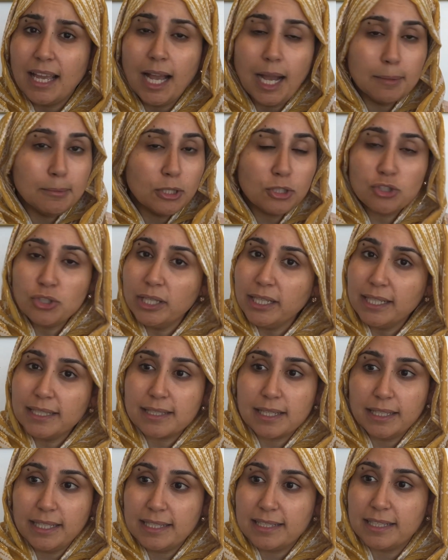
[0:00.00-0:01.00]
I'm not saying it's
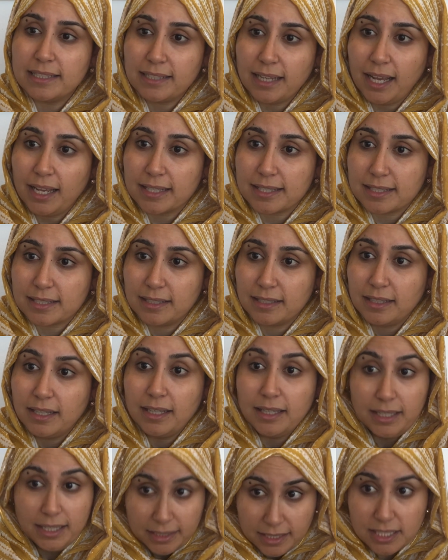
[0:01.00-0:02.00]
an easy task.
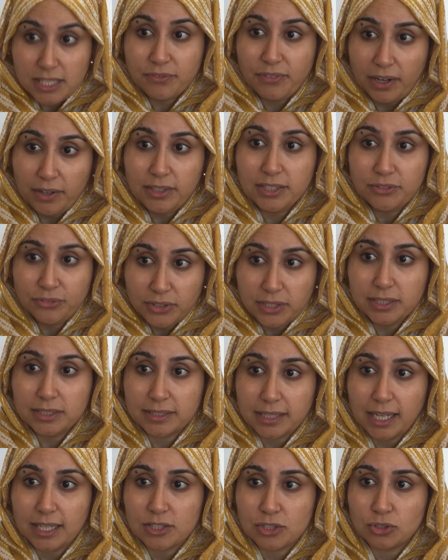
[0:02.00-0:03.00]
It is a very difficult
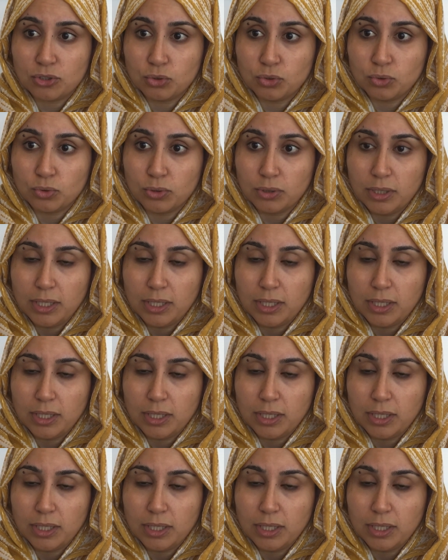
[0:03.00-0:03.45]
task to do,